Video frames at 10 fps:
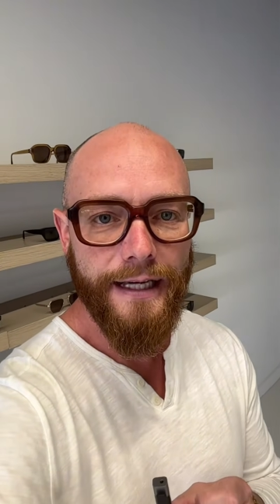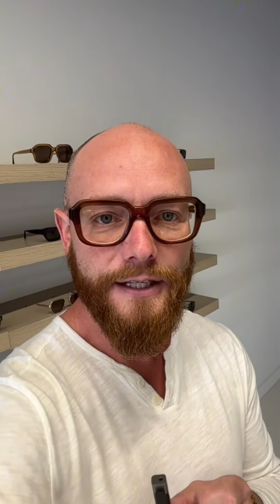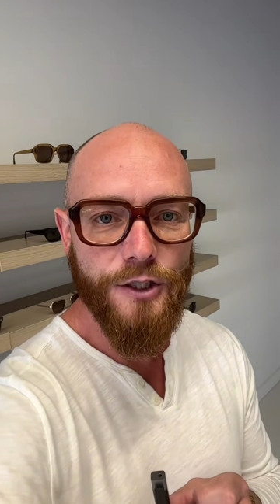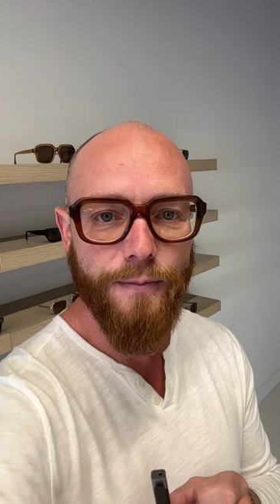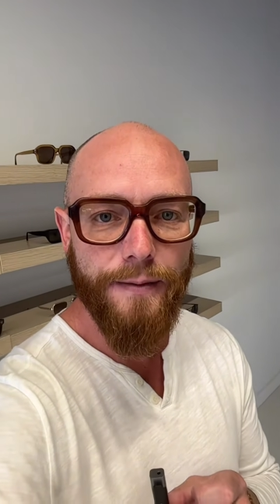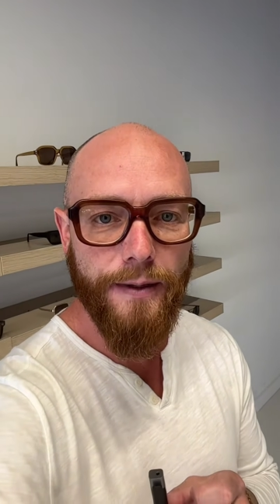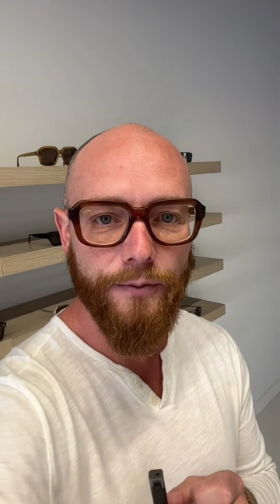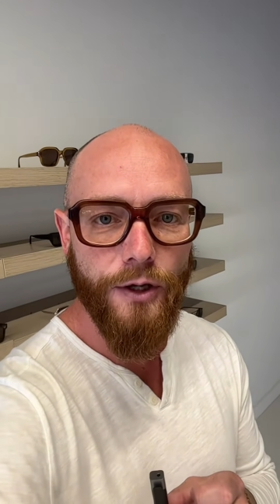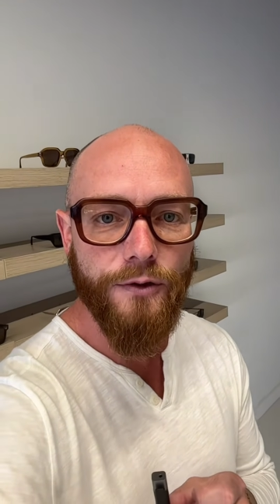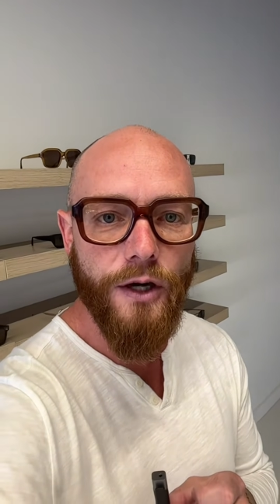And so many
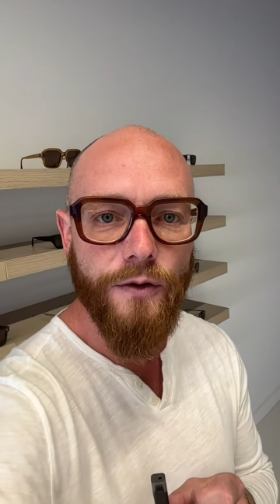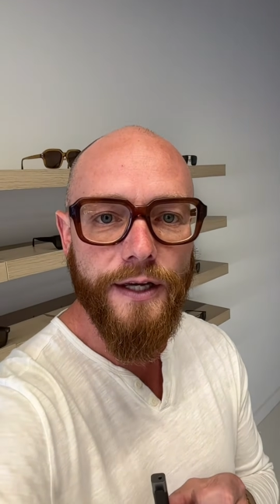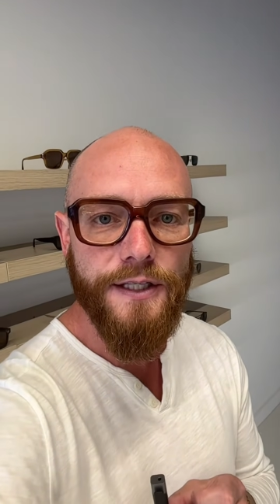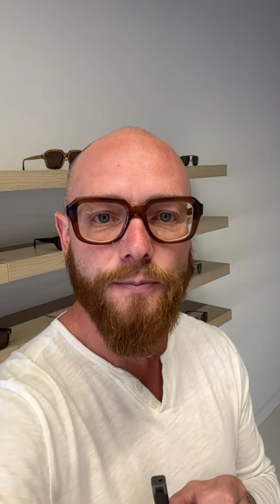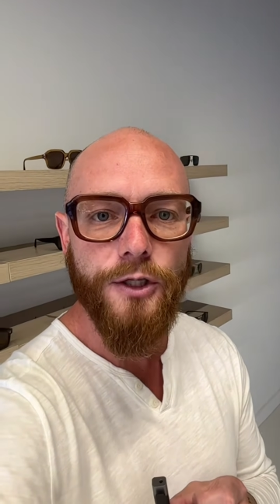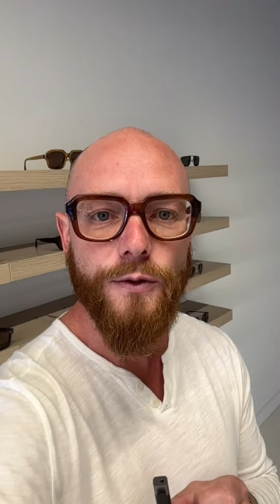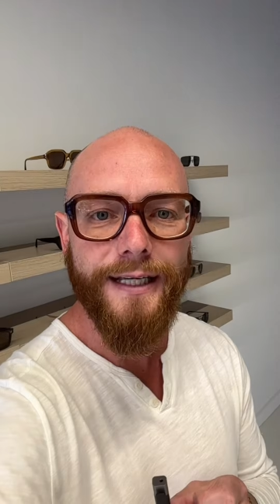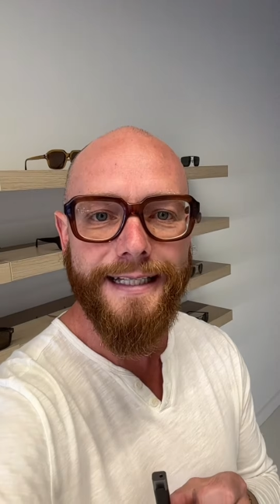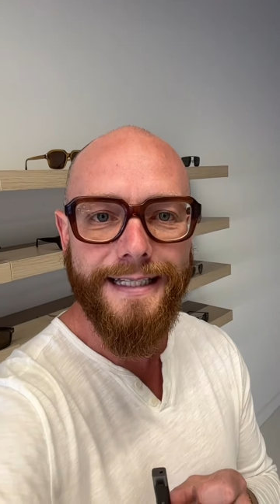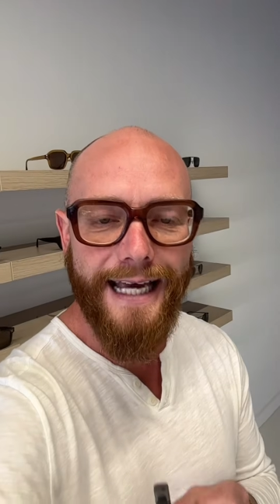people don't know this, but you
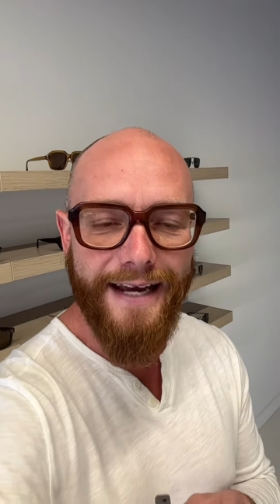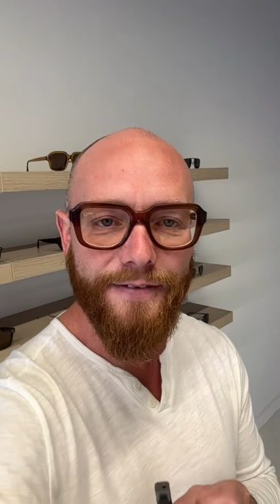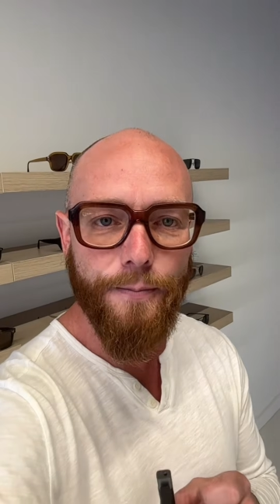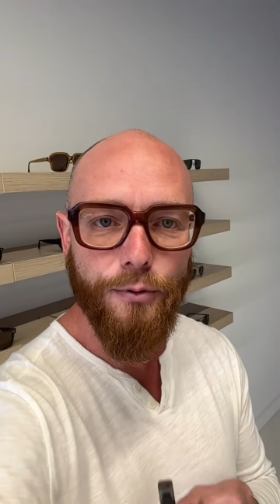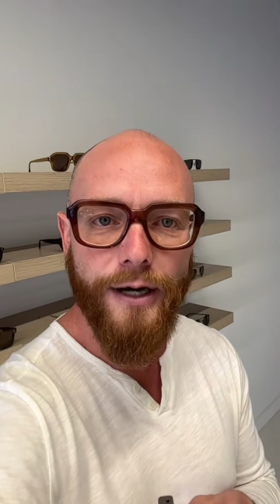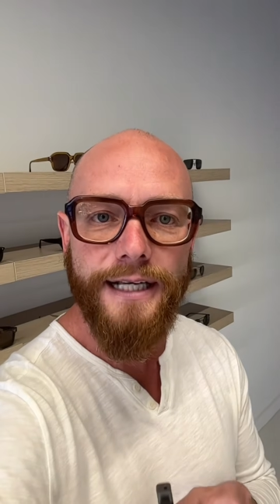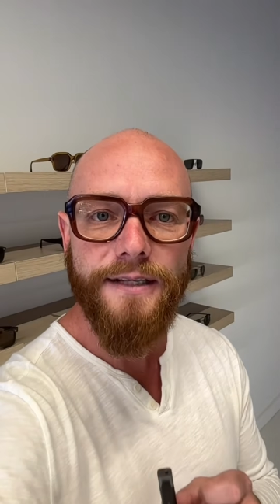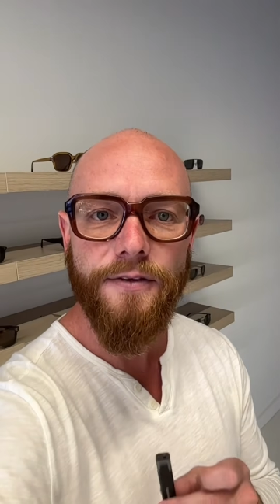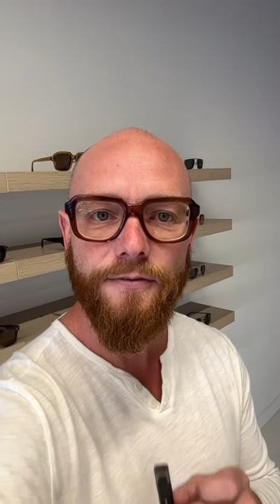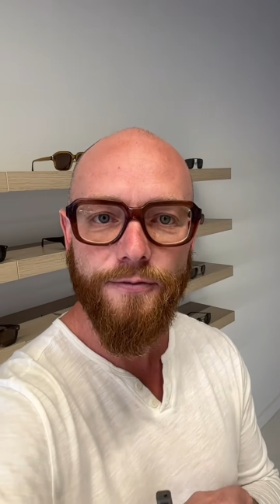can save the
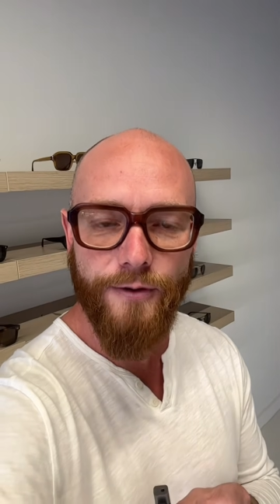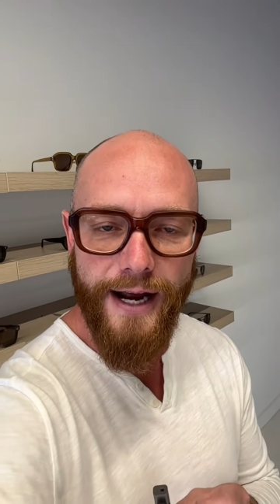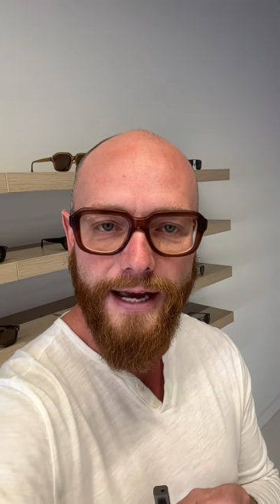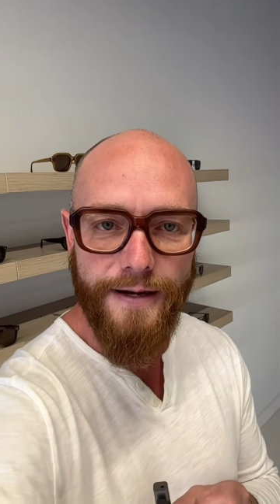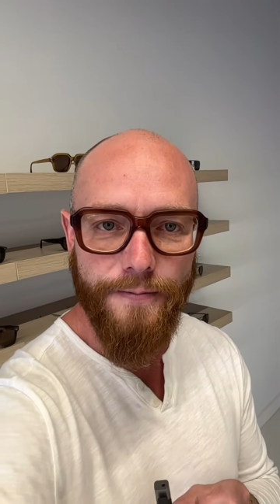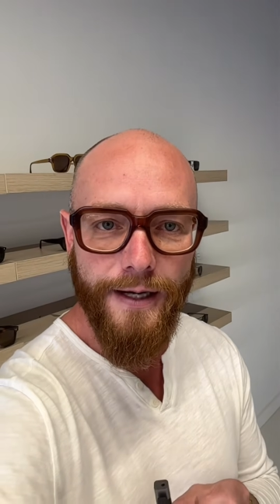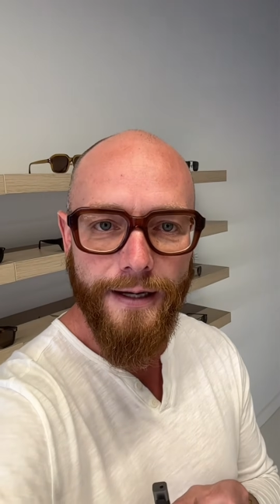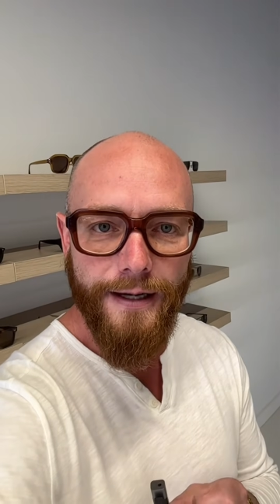price of the frame